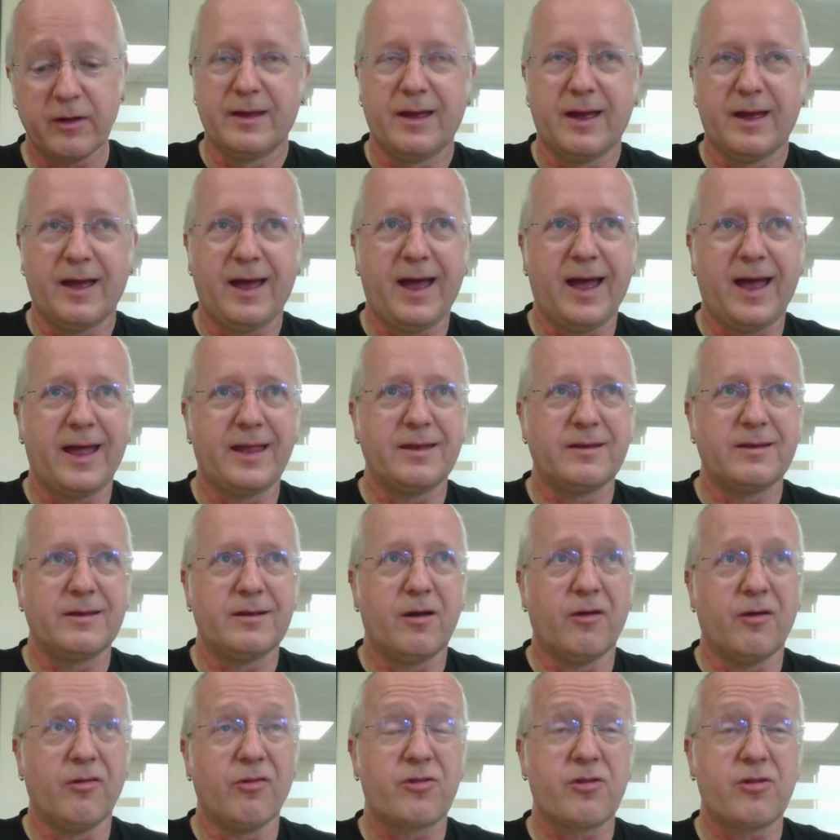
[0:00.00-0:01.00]
And
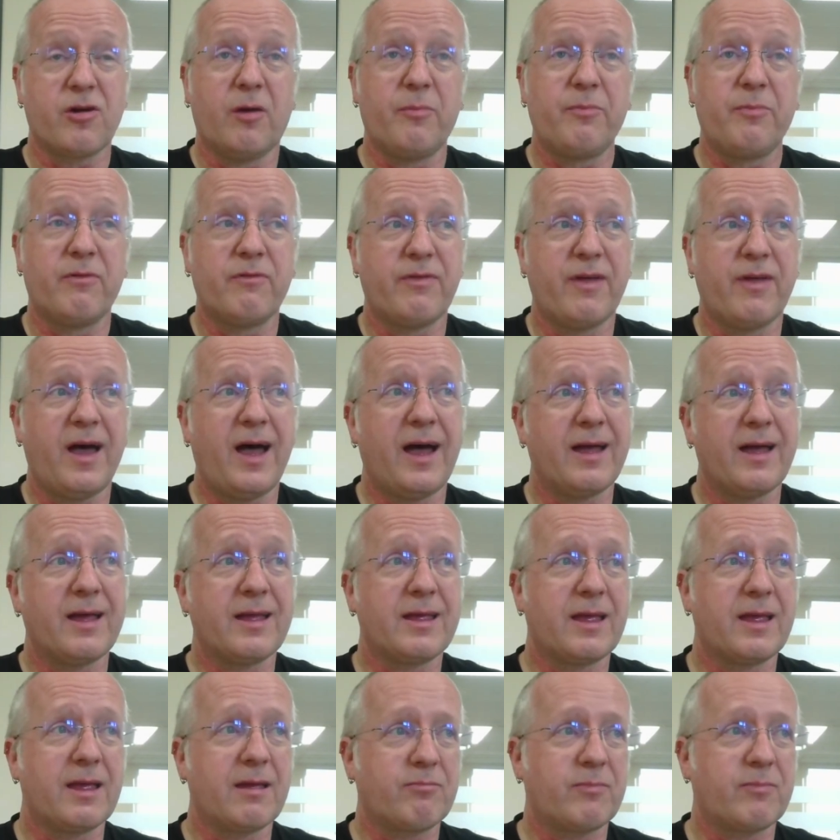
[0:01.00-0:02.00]
on top of that,
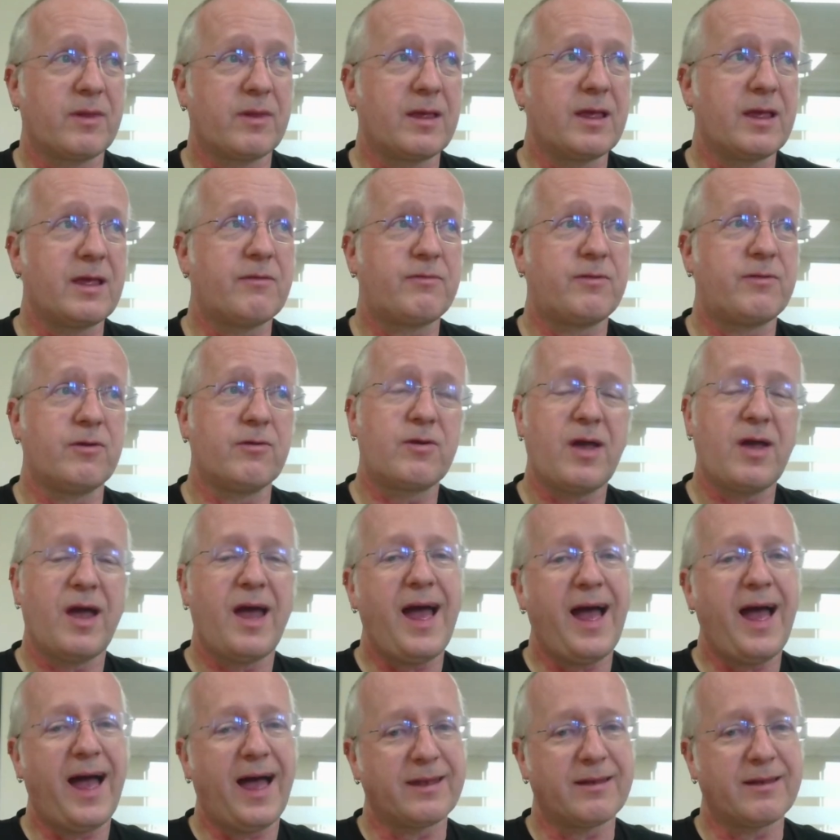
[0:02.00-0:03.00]
if you
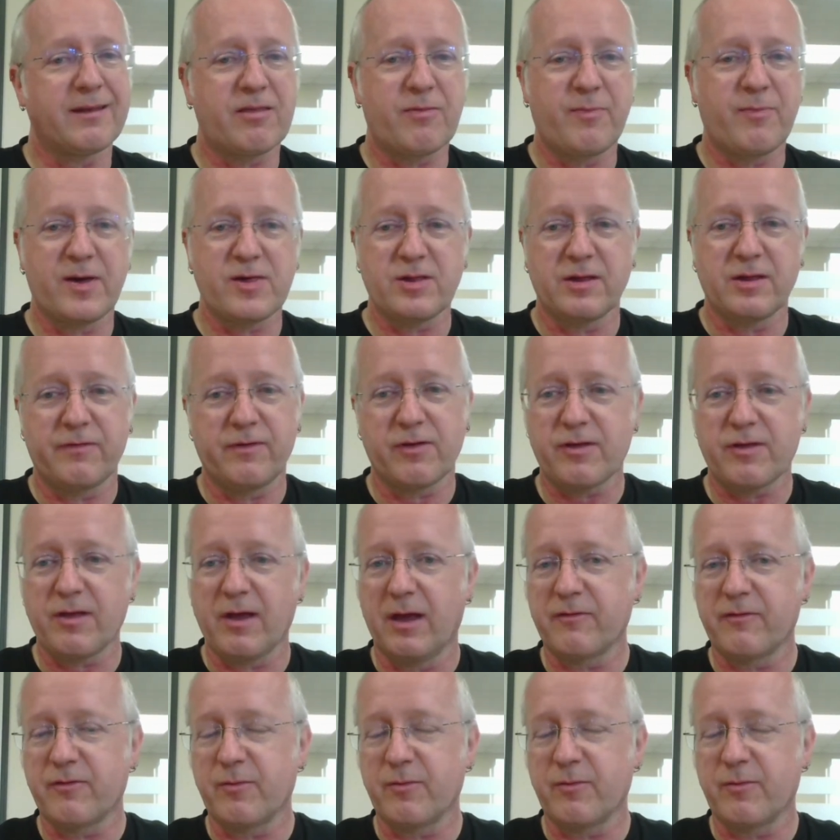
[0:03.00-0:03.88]
can, especially if you're starting from